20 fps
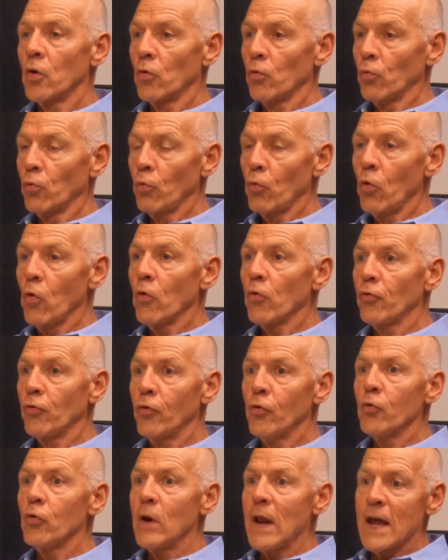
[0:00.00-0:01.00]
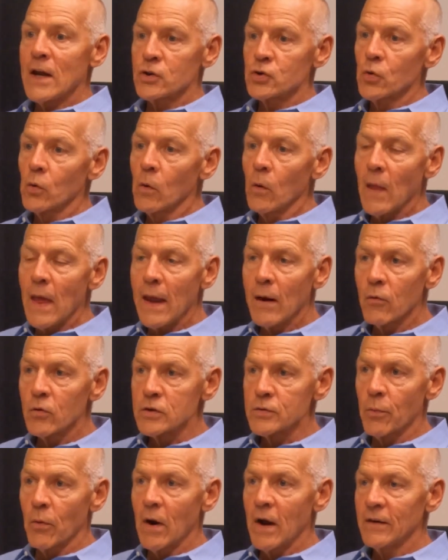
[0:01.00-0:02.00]
do natural
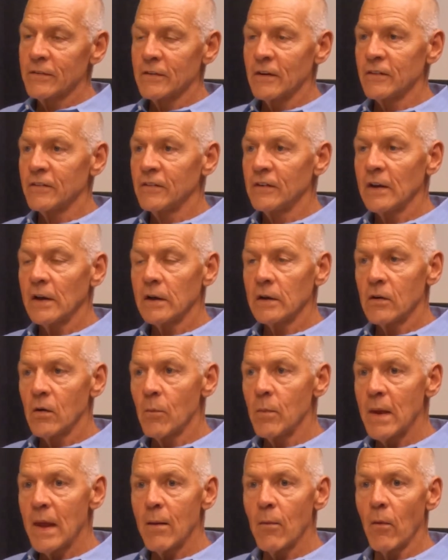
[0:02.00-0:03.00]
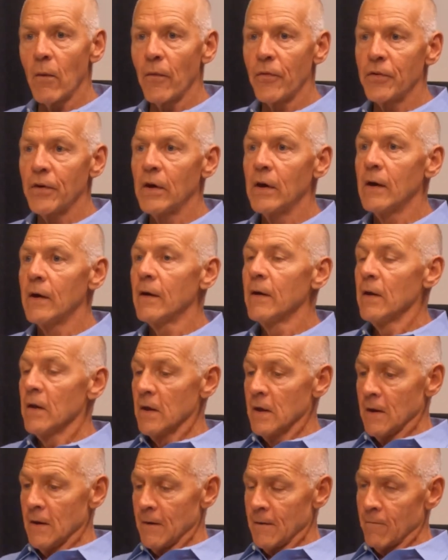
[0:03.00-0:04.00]
language processing to be able to
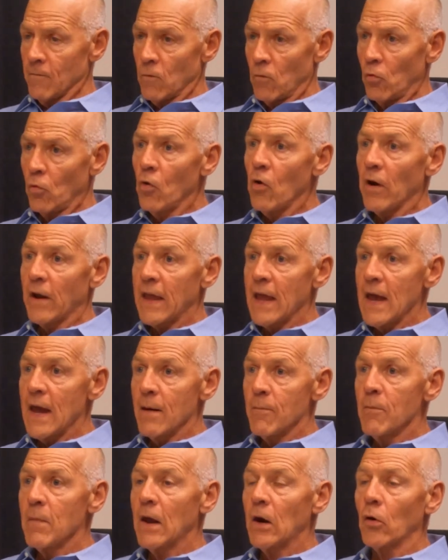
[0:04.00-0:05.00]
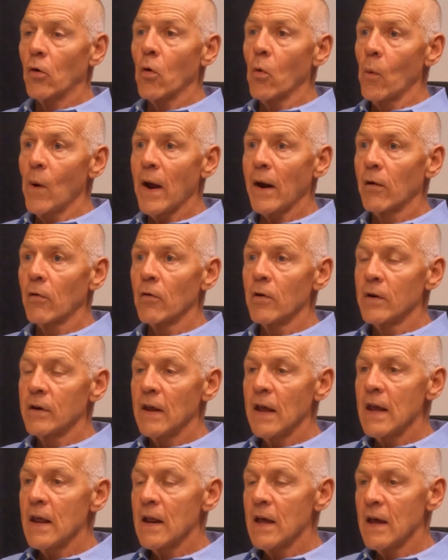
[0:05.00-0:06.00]
look at medical record
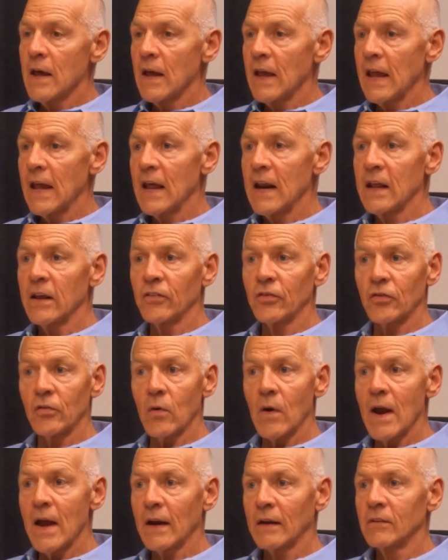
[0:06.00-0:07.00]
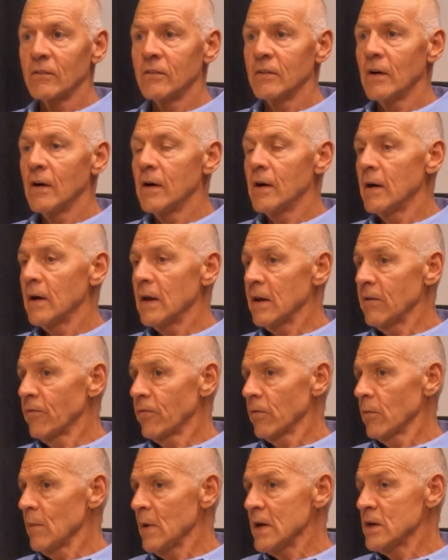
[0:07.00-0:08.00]
data and extract
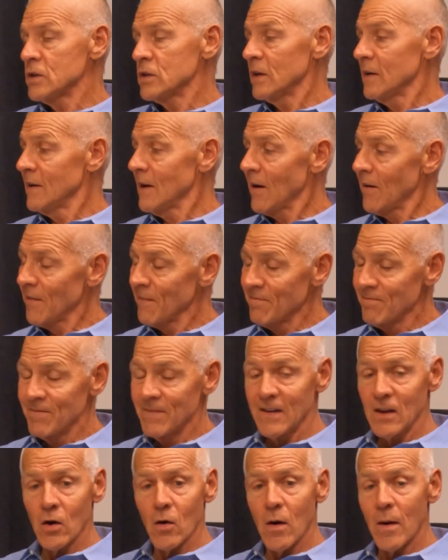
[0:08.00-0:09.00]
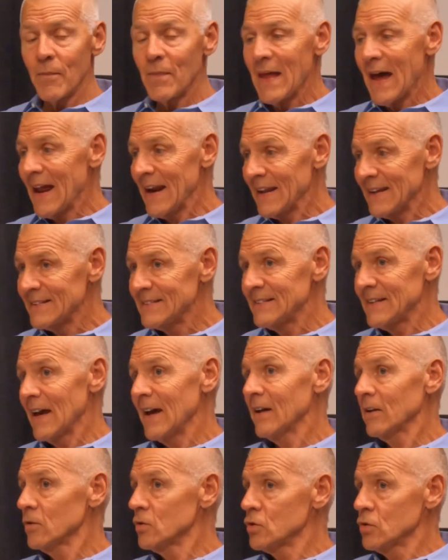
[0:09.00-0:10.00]
information. Now, I'm not
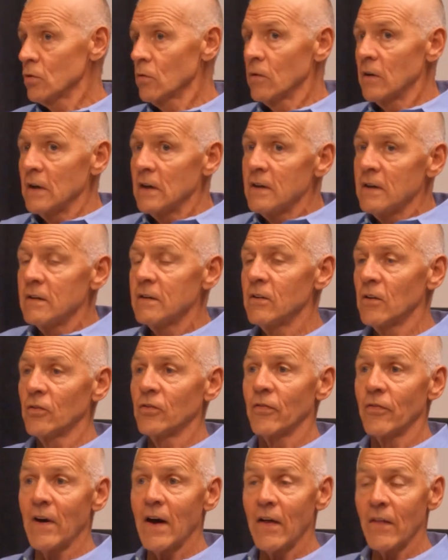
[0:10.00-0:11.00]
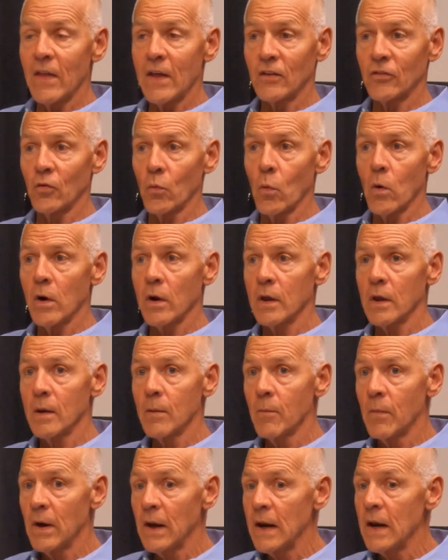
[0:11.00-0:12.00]
exactly sure the details of how that's
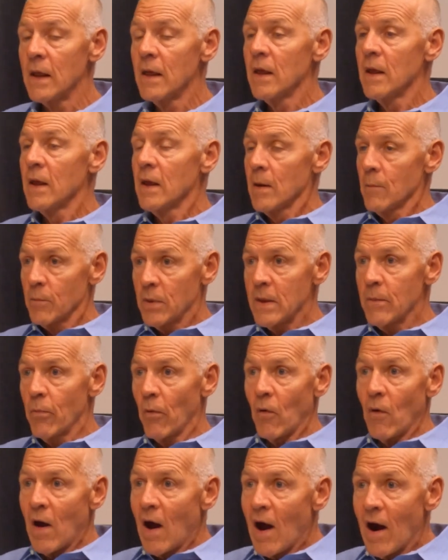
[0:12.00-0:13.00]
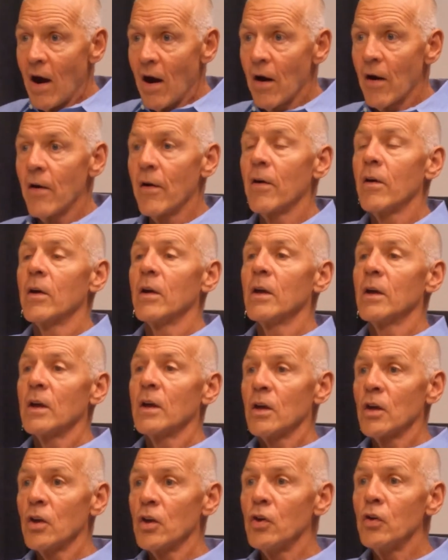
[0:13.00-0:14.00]
working, but people are
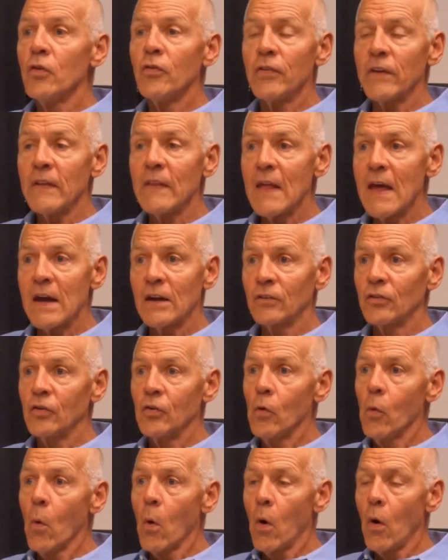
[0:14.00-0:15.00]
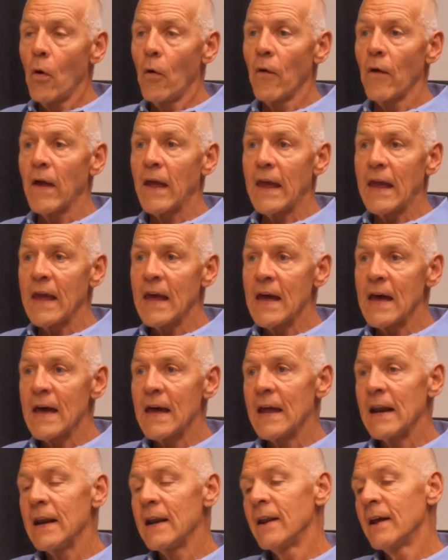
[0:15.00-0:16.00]
using that tool,
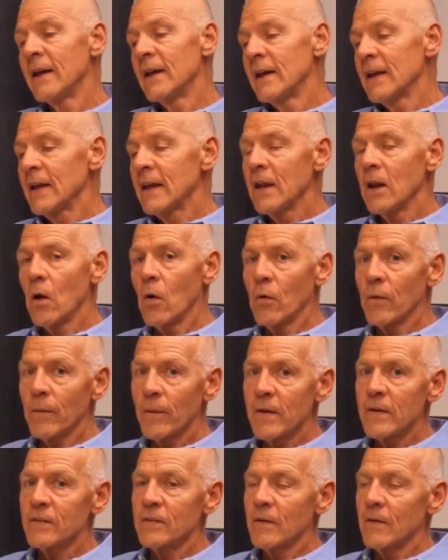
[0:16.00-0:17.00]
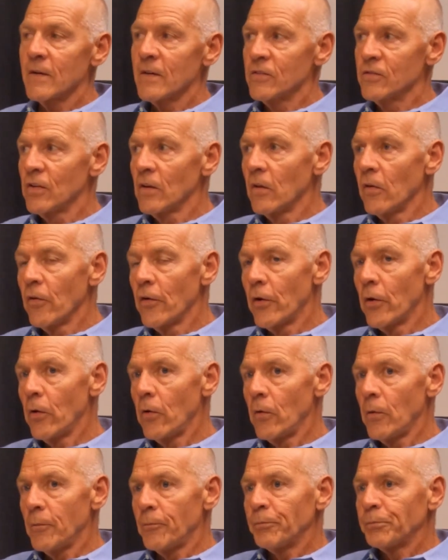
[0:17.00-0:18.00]
and it's a
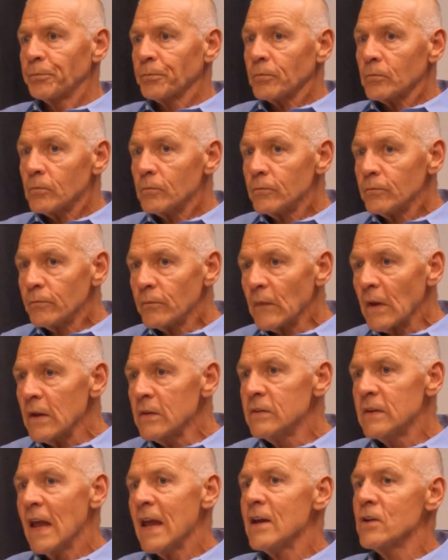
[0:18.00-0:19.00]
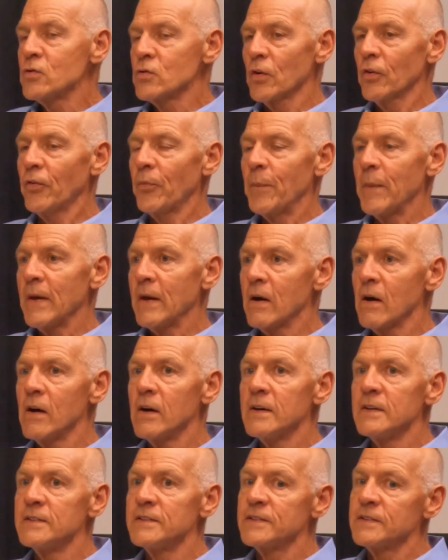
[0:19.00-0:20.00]
little dangerous
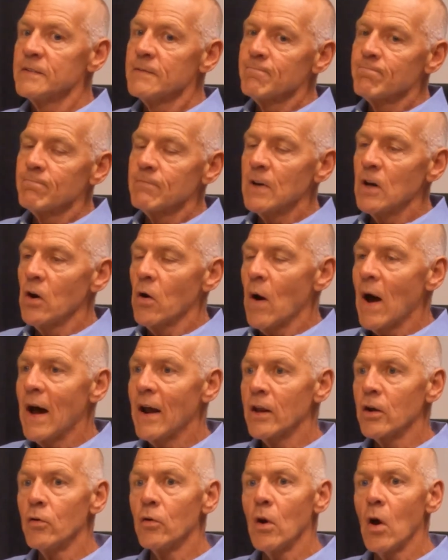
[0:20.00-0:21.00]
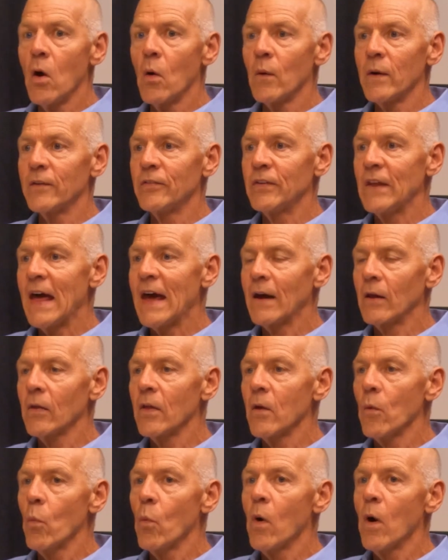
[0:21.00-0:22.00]
because how do you know
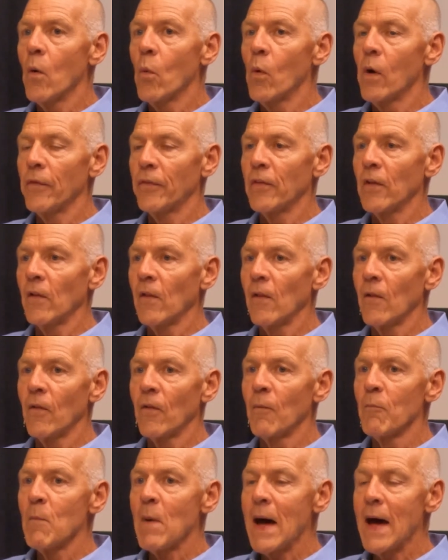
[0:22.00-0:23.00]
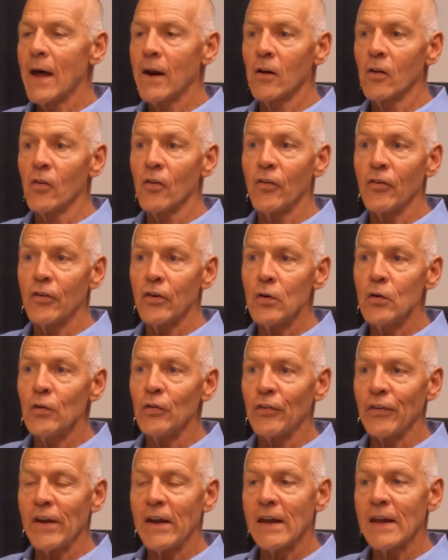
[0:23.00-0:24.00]
exactly what the model is
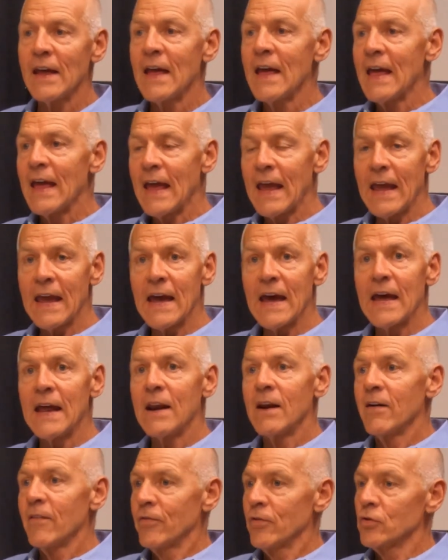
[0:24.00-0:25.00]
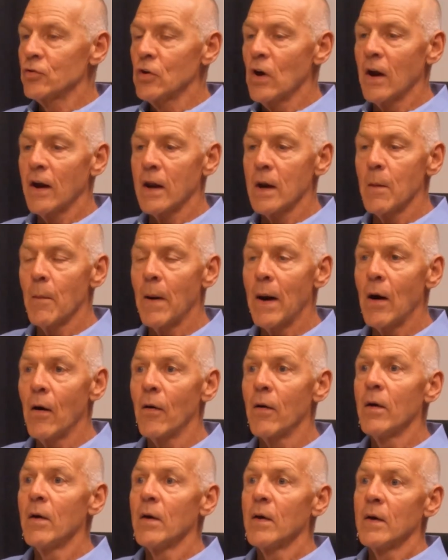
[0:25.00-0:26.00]
using? And if you're talking
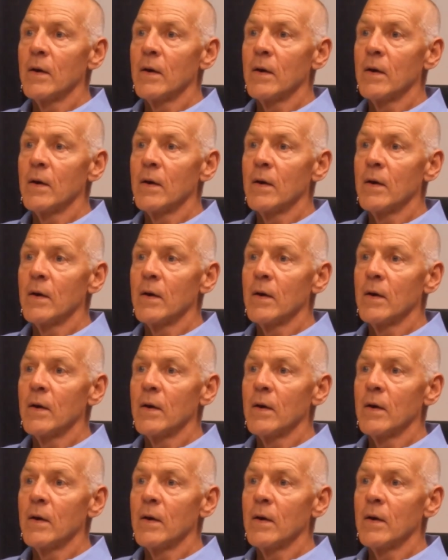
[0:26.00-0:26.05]
about